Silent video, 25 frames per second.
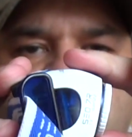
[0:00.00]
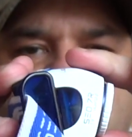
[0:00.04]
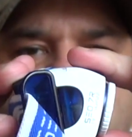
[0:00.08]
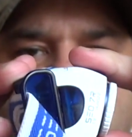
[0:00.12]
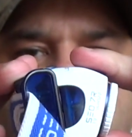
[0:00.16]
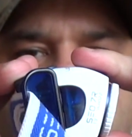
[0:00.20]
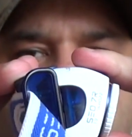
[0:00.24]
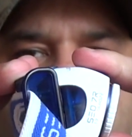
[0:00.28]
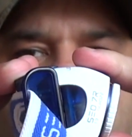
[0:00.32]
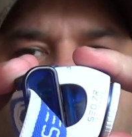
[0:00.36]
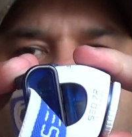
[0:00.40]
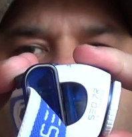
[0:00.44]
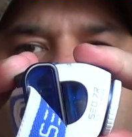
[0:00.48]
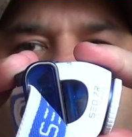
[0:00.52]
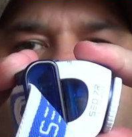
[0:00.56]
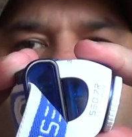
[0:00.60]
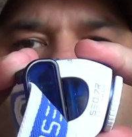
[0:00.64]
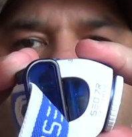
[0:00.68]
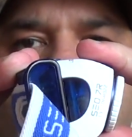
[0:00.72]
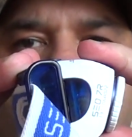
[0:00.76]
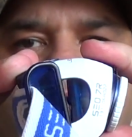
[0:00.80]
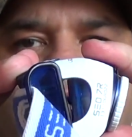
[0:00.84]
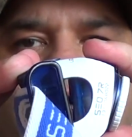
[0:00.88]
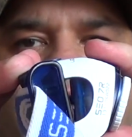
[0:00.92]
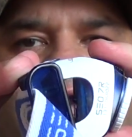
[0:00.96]
the
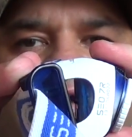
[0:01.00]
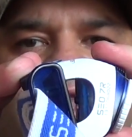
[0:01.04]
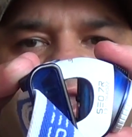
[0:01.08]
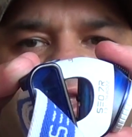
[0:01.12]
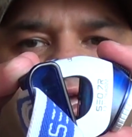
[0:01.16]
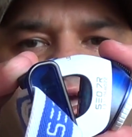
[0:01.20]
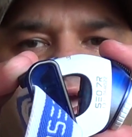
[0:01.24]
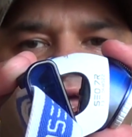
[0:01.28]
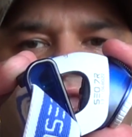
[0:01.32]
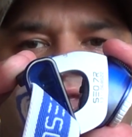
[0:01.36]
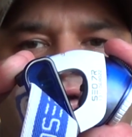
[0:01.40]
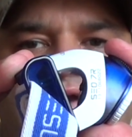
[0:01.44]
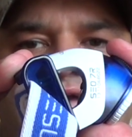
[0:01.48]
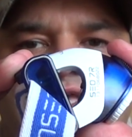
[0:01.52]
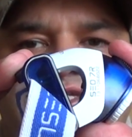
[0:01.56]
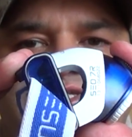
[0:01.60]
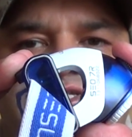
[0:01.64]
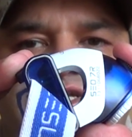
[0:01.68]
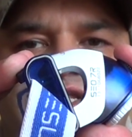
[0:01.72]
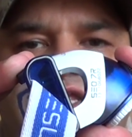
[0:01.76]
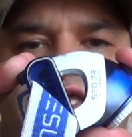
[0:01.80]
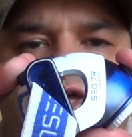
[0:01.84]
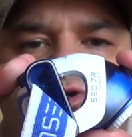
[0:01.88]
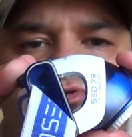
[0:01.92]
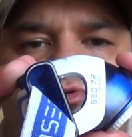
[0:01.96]
whole head can
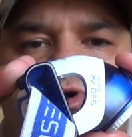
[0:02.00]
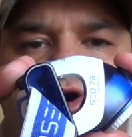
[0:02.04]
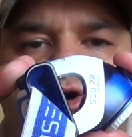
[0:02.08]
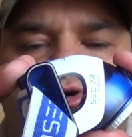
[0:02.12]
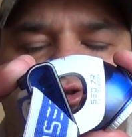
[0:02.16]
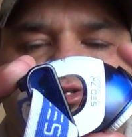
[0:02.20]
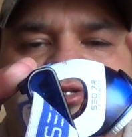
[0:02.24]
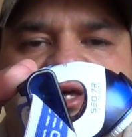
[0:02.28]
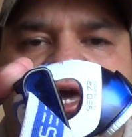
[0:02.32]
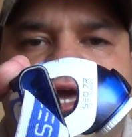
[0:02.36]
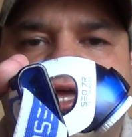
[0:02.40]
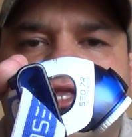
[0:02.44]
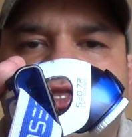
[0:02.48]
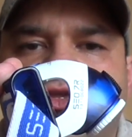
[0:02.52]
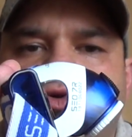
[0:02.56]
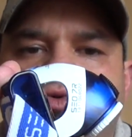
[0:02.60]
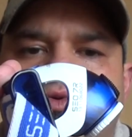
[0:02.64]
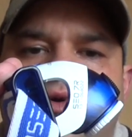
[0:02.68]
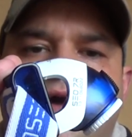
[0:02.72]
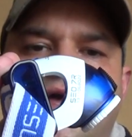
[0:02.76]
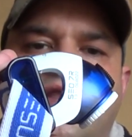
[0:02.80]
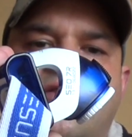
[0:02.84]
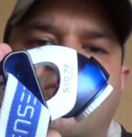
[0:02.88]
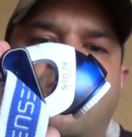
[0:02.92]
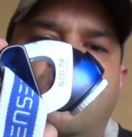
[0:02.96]
actually rotate to
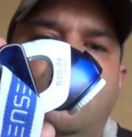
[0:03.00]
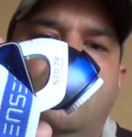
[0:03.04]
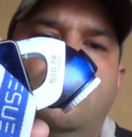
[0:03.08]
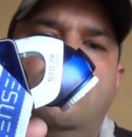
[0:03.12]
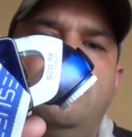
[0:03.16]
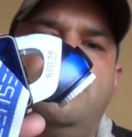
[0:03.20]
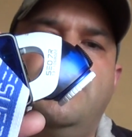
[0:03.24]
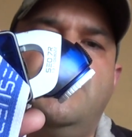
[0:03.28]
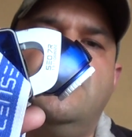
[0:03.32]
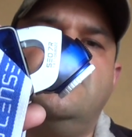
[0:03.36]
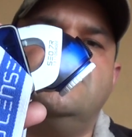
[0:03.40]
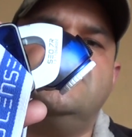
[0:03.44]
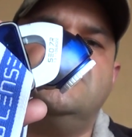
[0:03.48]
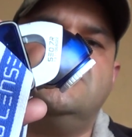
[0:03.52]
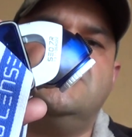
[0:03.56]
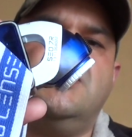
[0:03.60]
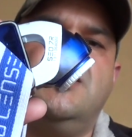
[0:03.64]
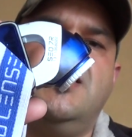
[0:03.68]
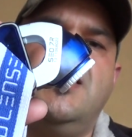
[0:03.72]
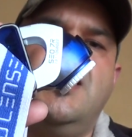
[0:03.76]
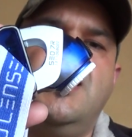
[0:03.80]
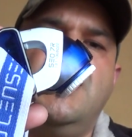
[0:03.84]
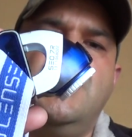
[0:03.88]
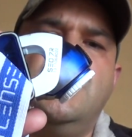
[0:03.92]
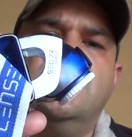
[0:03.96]
an almost,
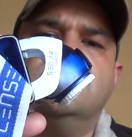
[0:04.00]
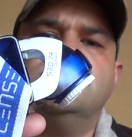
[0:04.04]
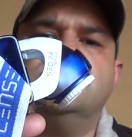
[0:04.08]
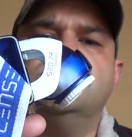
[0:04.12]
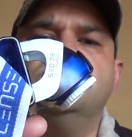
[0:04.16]
it's